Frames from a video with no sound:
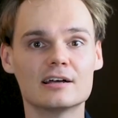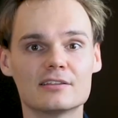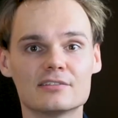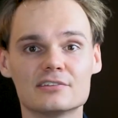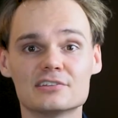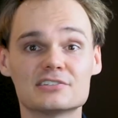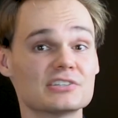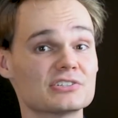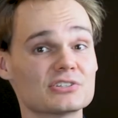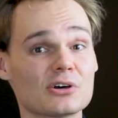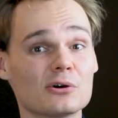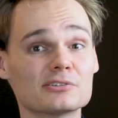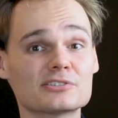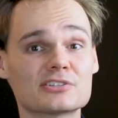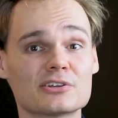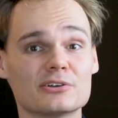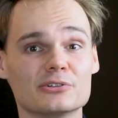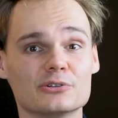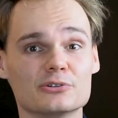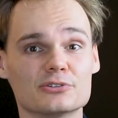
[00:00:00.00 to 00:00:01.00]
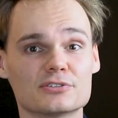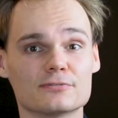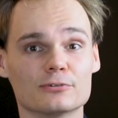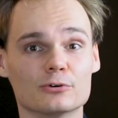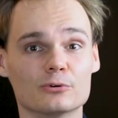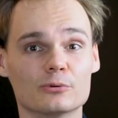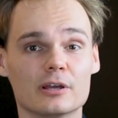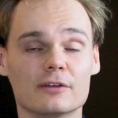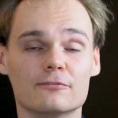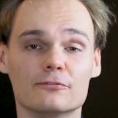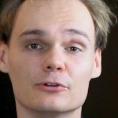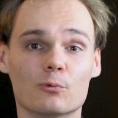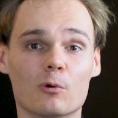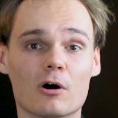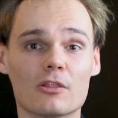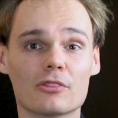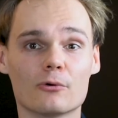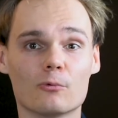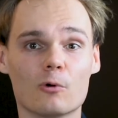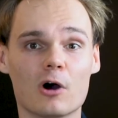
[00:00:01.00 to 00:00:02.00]
This is also useful if you
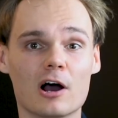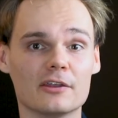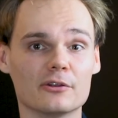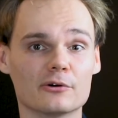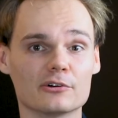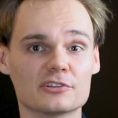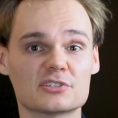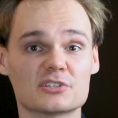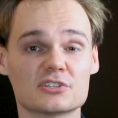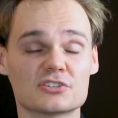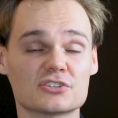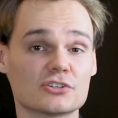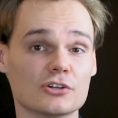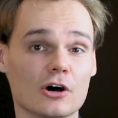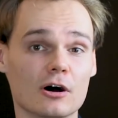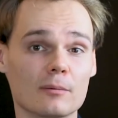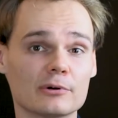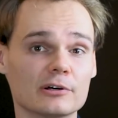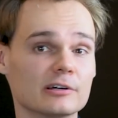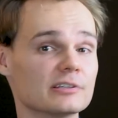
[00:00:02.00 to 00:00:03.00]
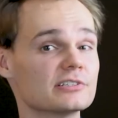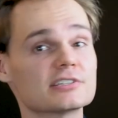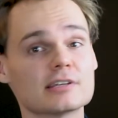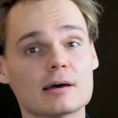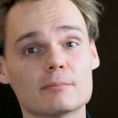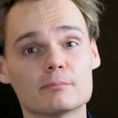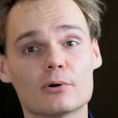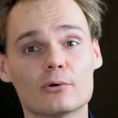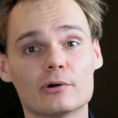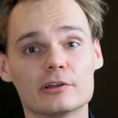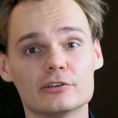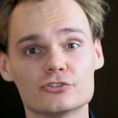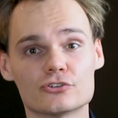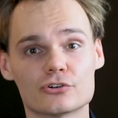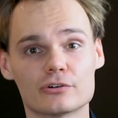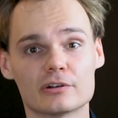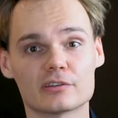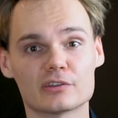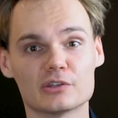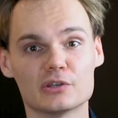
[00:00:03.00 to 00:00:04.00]
want the white noise to stop at some point
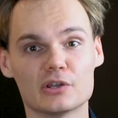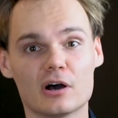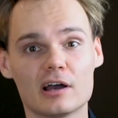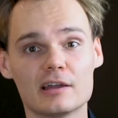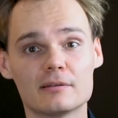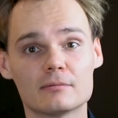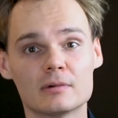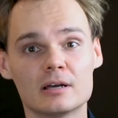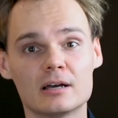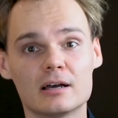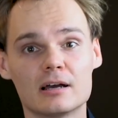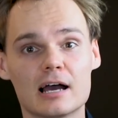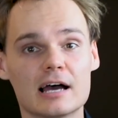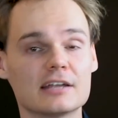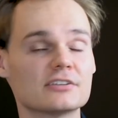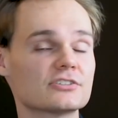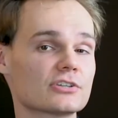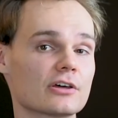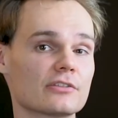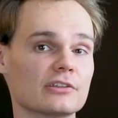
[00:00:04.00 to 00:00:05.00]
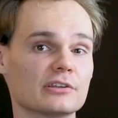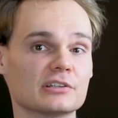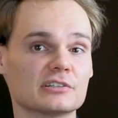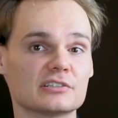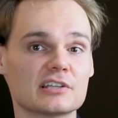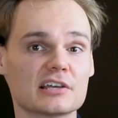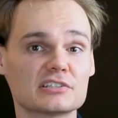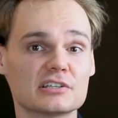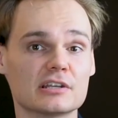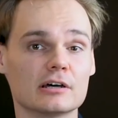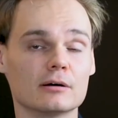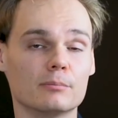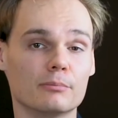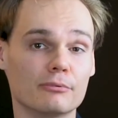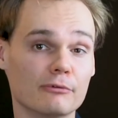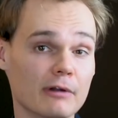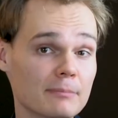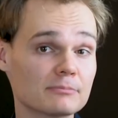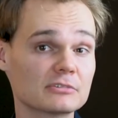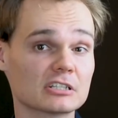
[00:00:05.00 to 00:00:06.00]
during the night, and so that it doesn't
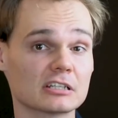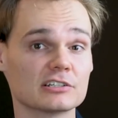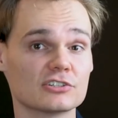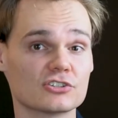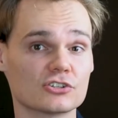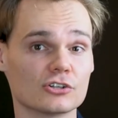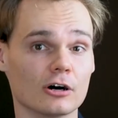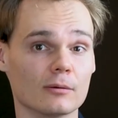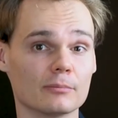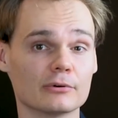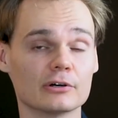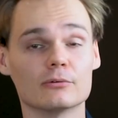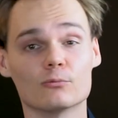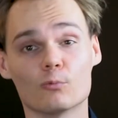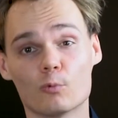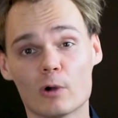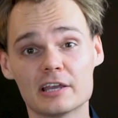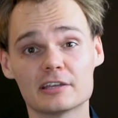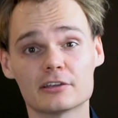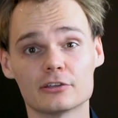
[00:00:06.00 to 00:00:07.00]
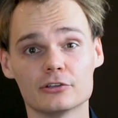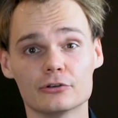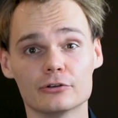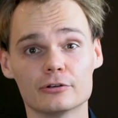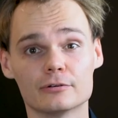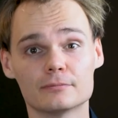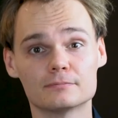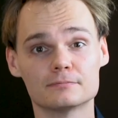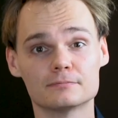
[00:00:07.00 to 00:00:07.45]
abruptly stop and wake you.